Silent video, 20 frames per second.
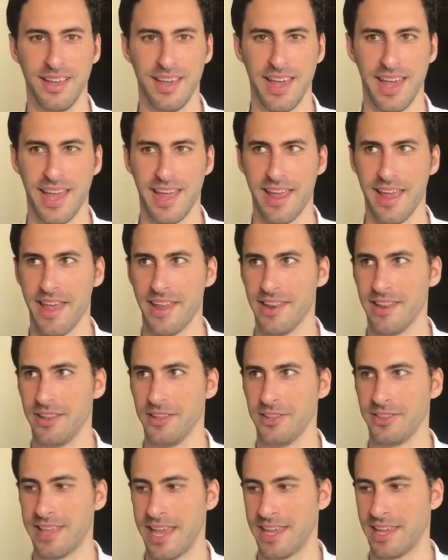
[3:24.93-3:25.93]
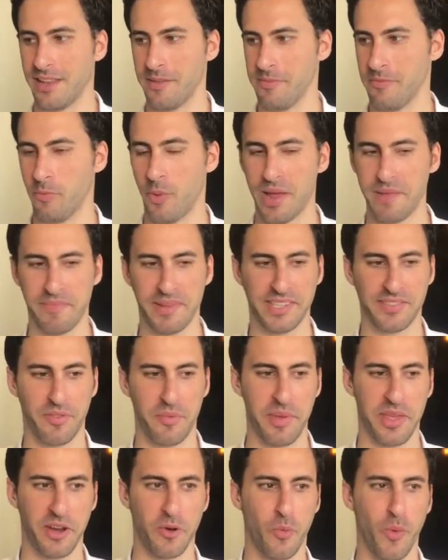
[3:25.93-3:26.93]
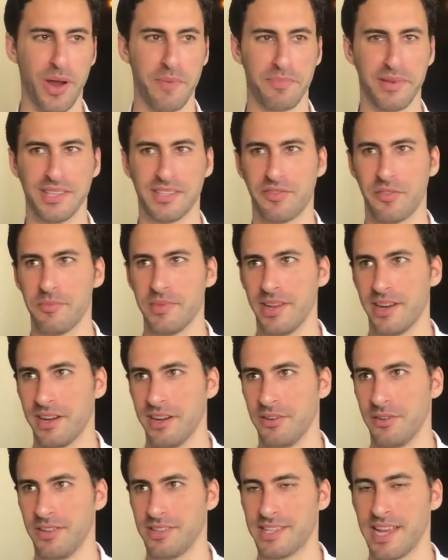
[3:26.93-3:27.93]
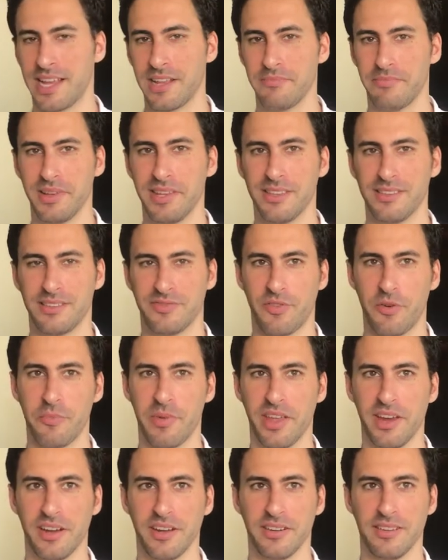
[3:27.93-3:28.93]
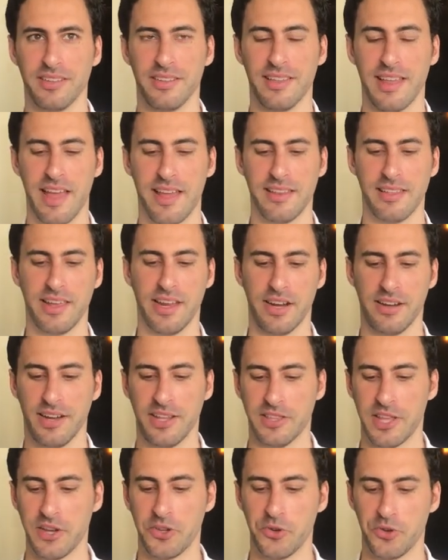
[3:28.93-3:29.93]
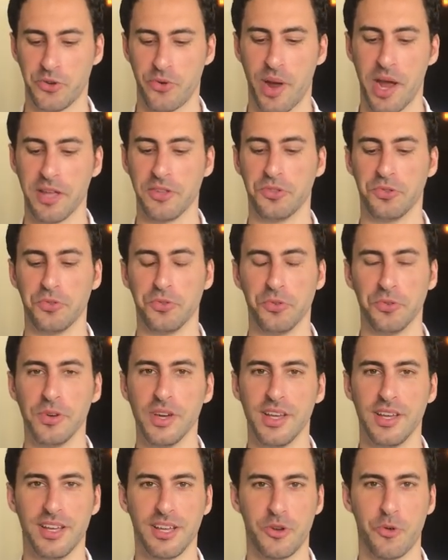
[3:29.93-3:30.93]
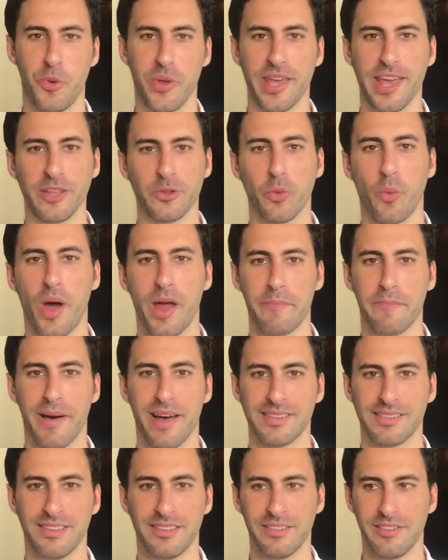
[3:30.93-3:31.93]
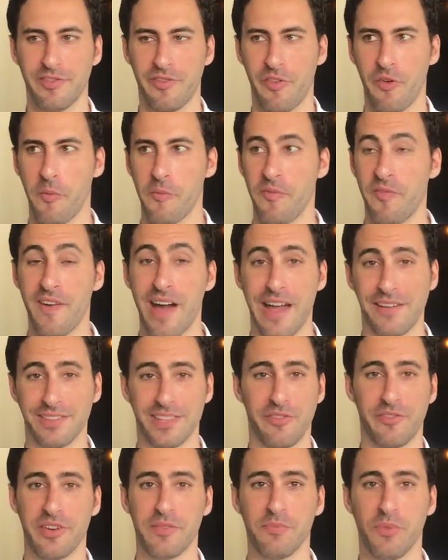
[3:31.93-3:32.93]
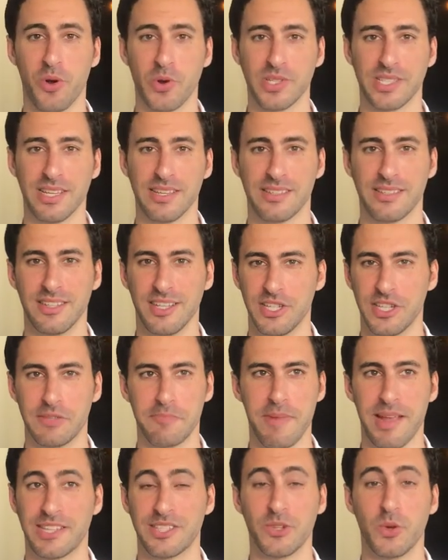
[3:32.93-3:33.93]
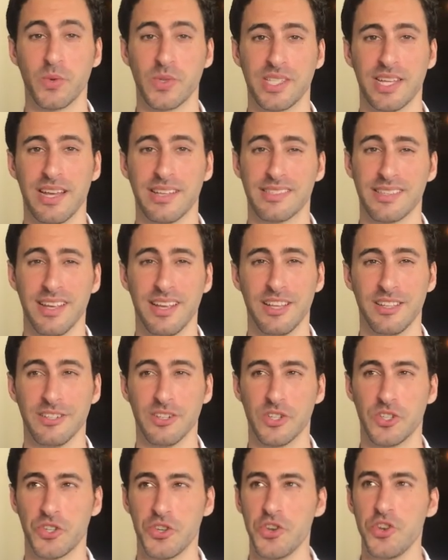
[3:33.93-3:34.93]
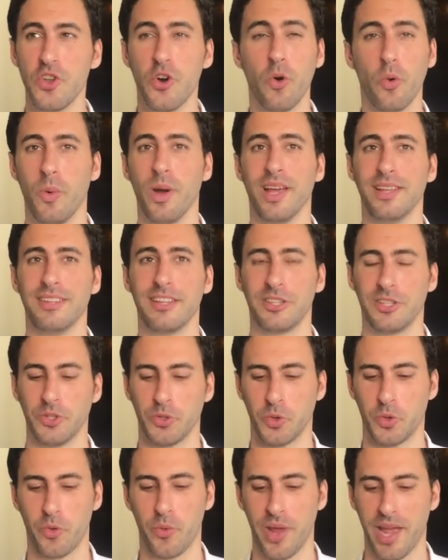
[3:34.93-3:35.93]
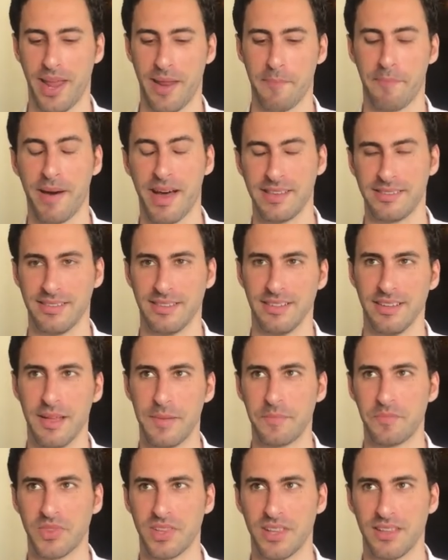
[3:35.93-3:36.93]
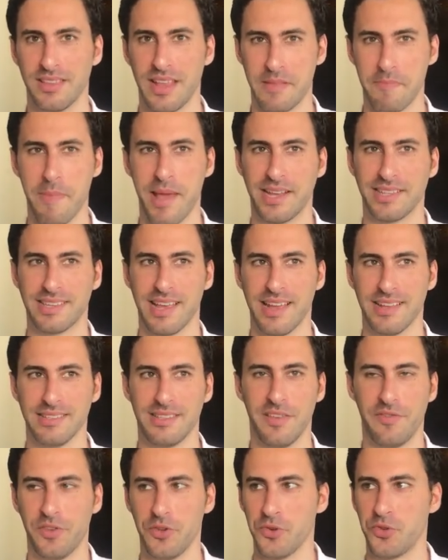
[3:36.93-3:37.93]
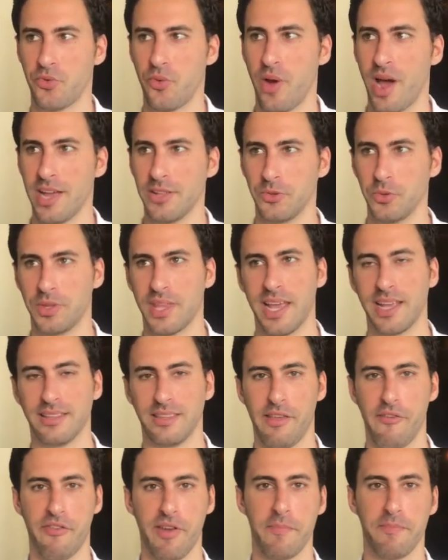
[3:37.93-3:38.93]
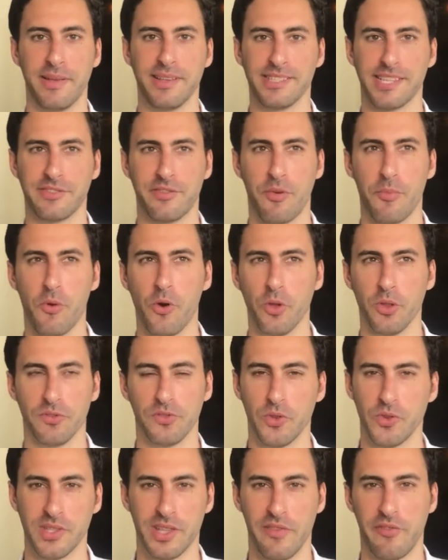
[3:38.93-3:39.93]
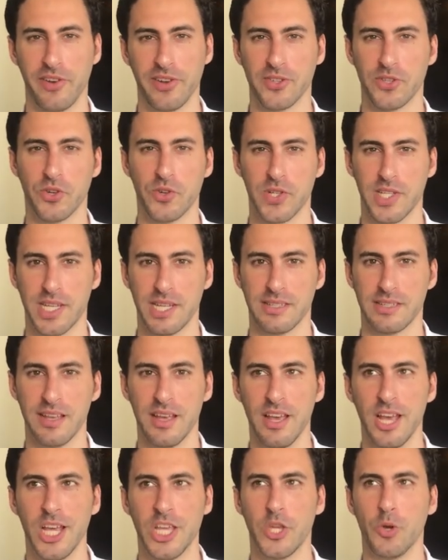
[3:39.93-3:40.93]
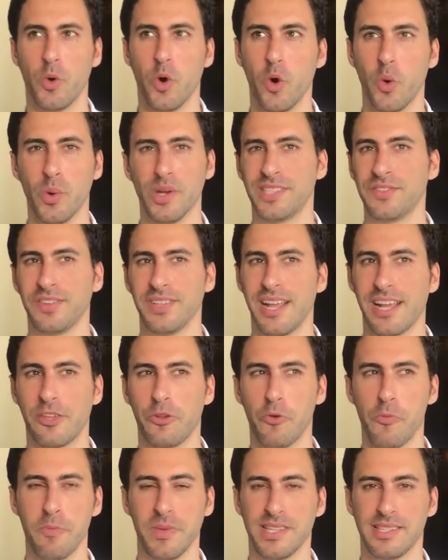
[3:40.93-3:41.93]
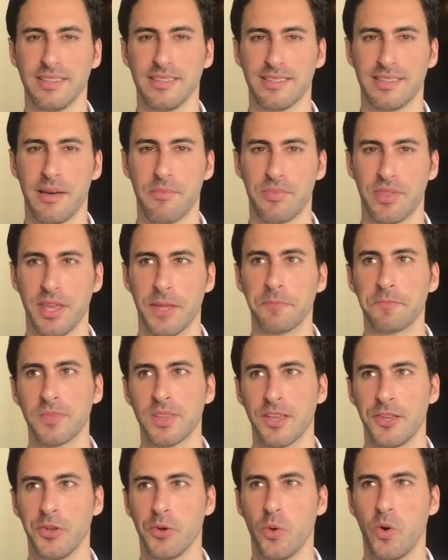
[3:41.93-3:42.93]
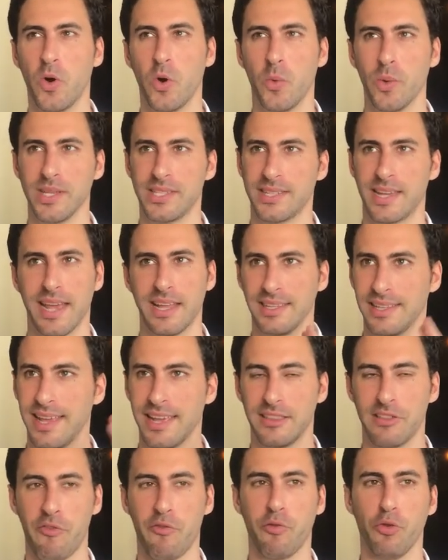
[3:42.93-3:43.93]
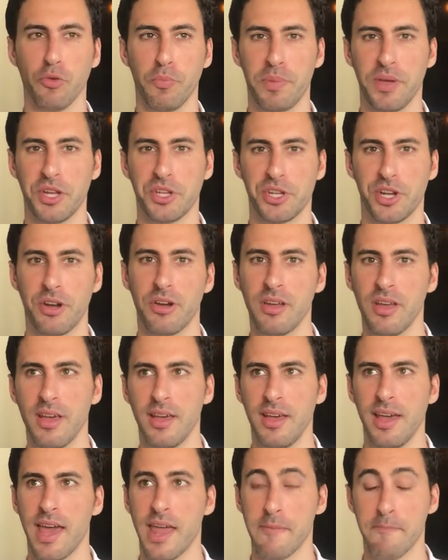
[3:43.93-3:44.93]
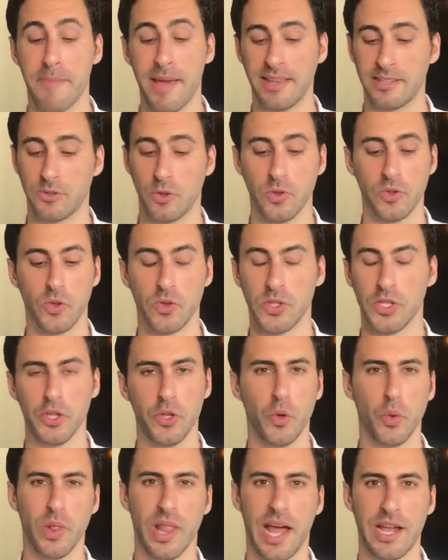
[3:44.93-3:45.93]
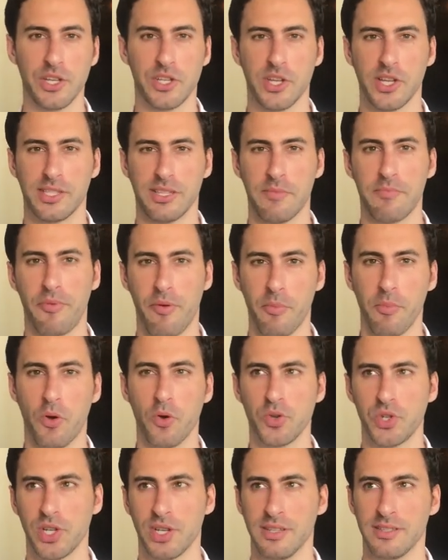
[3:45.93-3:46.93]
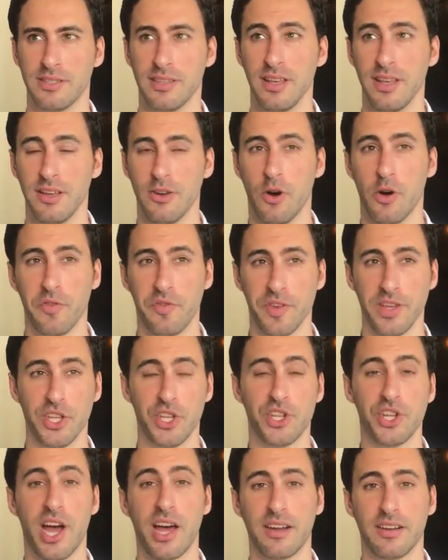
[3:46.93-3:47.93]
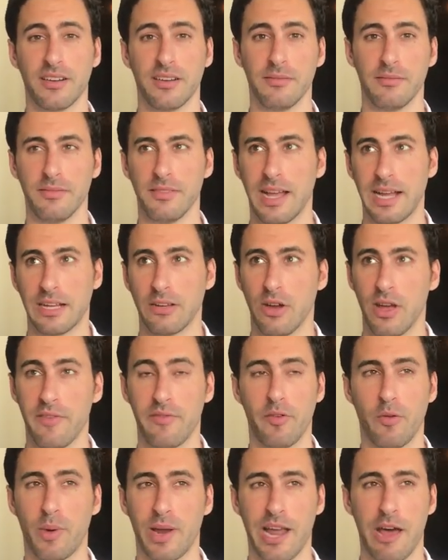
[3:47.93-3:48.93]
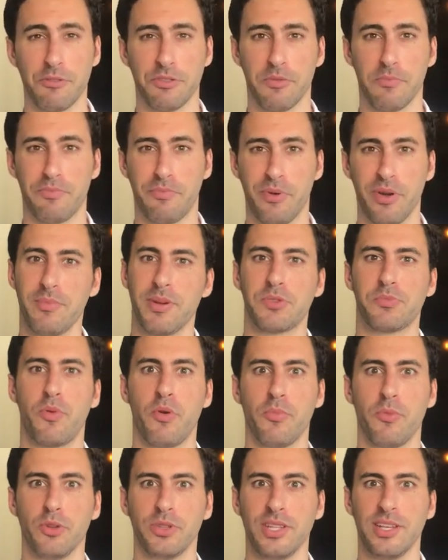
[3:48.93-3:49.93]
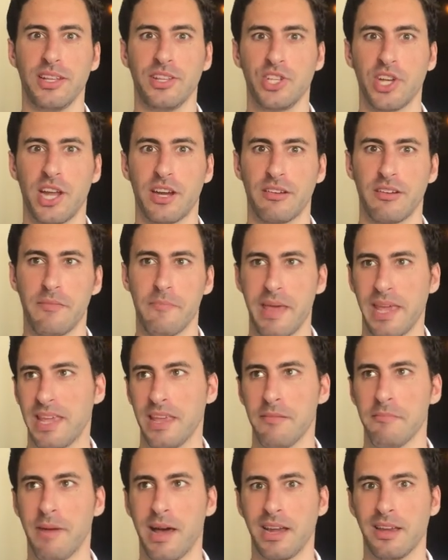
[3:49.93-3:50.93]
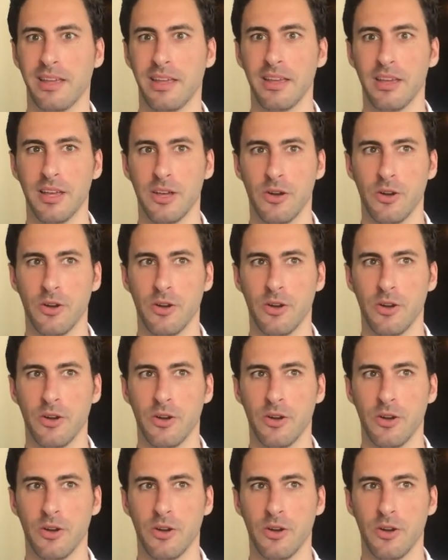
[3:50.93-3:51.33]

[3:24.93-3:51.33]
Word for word: and taking one piece from here, one piece from there, second piece from here, then there, and then you're trying to create one puzzle from five different boxes. It just makes no sense. There's no way that you'll create a puzzle that makes sense if you're trying to take different pieces from all of those different sources. You always feel like you're missing something, you always can't get a full picture. And based on those new launches and promotions of each other, like everyone out there pretty much promoting each other and making money